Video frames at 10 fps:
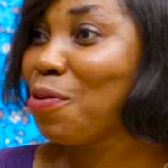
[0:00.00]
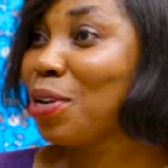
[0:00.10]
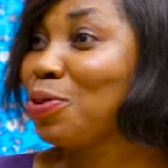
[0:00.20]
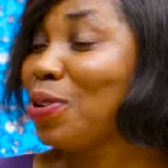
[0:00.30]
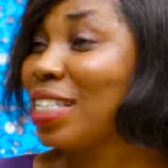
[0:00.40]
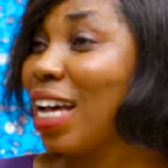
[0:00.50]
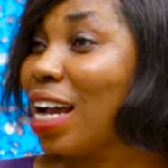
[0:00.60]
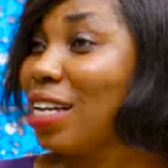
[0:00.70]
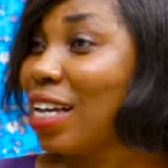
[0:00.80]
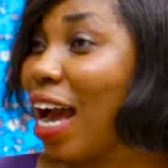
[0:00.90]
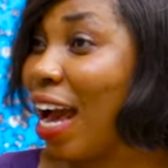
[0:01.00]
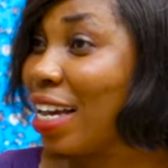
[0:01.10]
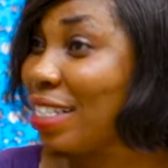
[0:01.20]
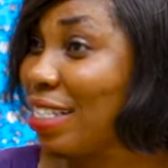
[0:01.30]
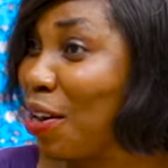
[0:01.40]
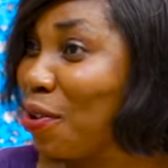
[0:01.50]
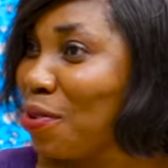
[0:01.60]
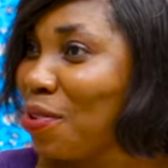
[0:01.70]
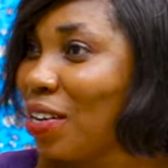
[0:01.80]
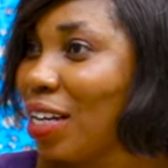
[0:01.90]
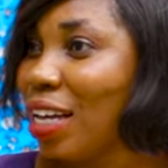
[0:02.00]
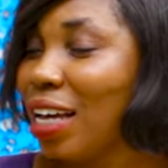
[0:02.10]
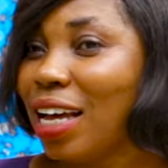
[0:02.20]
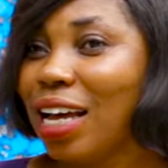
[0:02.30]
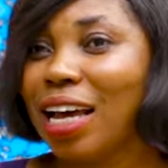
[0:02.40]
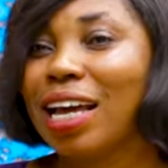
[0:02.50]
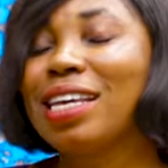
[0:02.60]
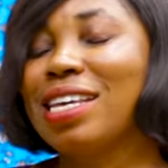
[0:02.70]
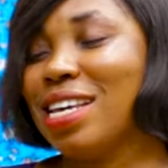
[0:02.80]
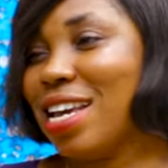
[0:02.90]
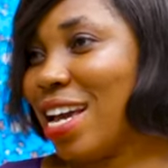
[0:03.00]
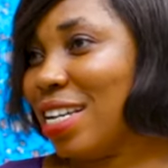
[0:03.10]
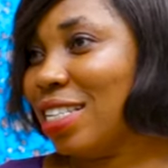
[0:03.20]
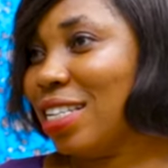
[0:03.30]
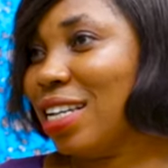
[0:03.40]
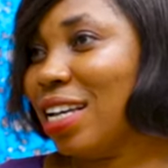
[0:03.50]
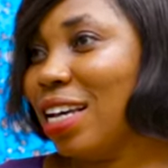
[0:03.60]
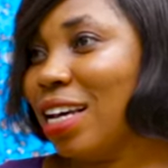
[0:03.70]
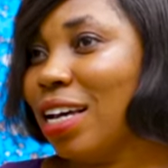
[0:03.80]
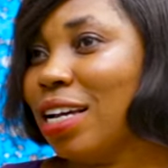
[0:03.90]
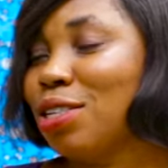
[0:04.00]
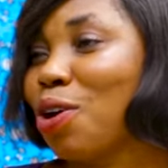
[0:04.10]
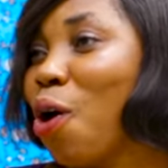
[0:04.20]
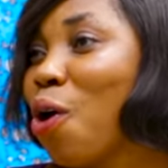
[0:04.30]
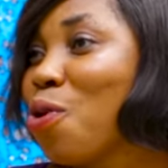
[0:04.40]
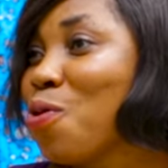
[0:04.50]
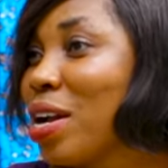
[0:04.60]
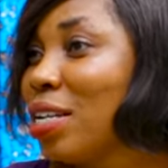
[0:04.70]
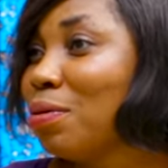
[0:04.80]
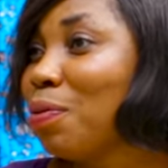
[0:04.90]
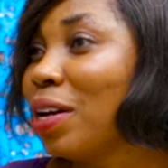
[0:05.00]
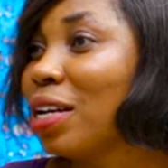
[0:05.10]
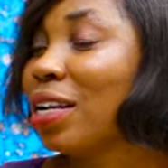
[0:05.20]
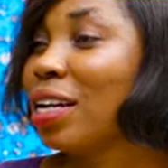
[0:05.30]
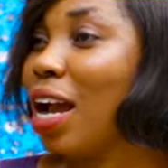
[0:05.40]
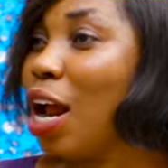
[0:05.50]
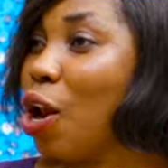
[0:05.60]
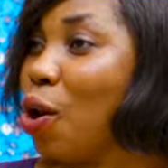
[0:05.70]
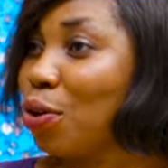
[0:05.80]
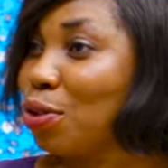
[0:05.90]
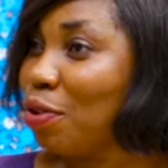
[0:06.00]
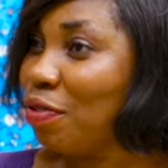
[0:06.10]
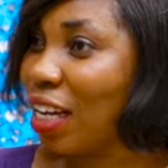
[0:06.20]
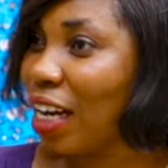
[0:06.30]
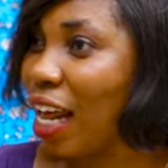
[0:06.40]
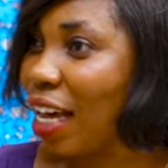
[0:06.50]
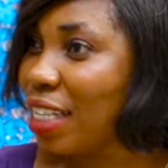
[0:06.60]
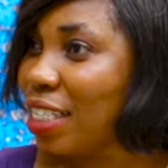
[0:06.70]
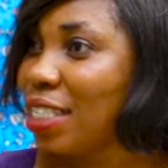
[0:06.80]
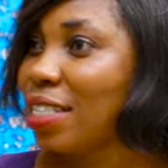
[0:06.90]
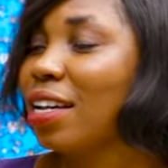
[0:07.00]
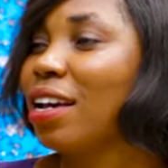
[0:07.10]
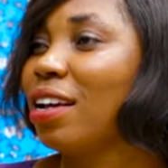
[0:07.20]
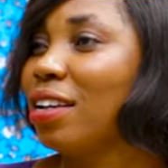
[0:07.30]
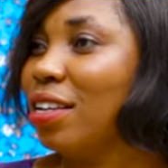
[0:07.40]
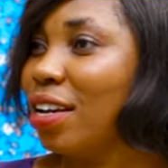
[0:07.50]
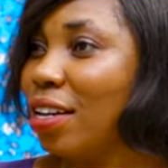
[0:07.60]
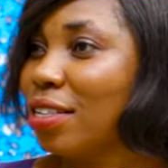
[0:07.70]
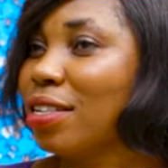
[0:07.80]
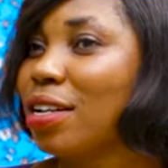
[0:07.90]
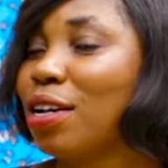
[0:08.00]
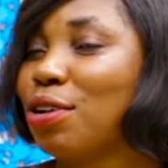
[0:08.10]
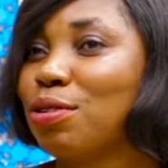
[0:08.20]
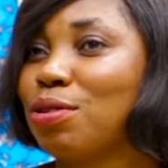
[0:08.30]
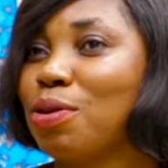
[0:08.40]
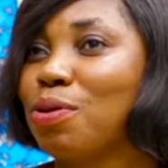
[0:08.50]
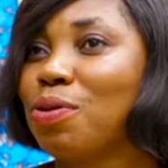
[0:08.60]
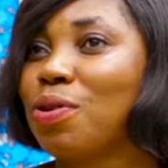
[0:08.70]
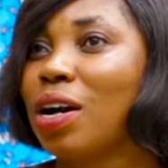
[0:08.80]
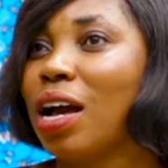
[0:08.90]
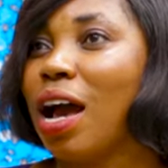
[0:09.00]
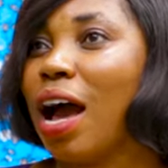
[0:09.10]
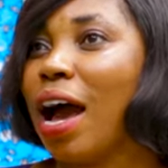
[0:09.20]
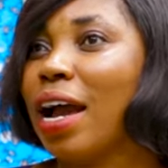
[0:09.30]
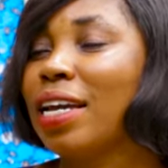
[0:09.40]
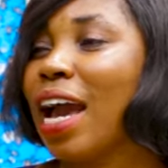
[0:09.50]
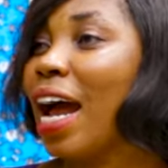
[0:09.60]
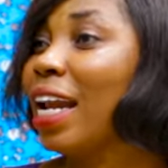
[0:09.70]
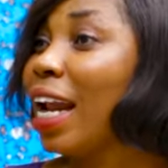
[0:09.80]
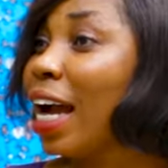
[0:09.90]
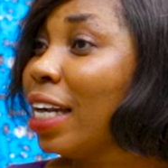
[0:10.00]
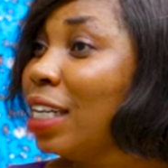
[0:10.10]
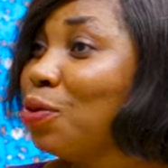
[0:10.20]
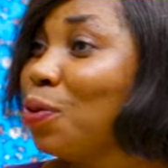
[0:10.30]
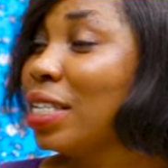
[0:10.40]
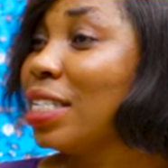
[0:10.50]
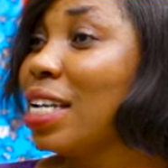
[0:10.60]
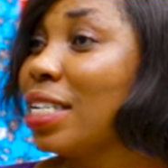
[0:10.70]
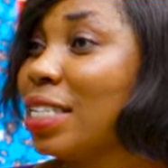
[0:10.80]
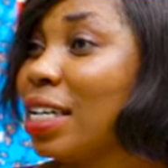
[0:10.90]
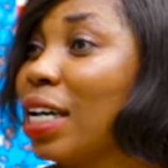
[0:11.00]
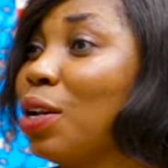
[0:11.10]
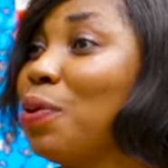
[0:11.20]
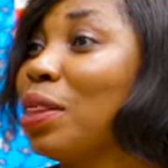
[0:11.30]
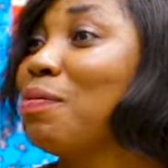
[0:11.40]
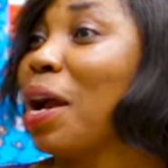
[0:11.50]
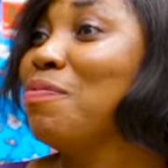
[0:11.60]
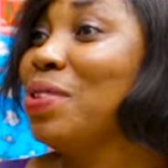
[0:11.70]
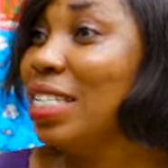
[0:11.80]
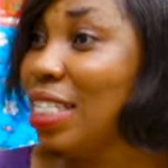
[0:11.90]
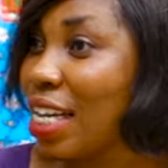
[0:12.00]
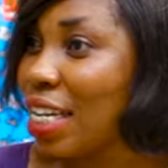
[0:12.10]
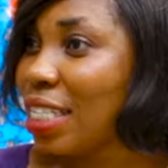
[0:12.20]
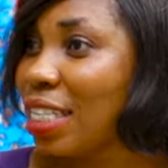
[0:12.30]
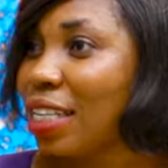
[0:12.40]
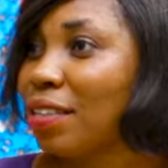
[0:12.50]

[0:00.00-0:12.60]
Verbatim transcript: with what I, I sell, mm. yes, it always brings a lot of clients. Yes, so I aligned with the singing with my business.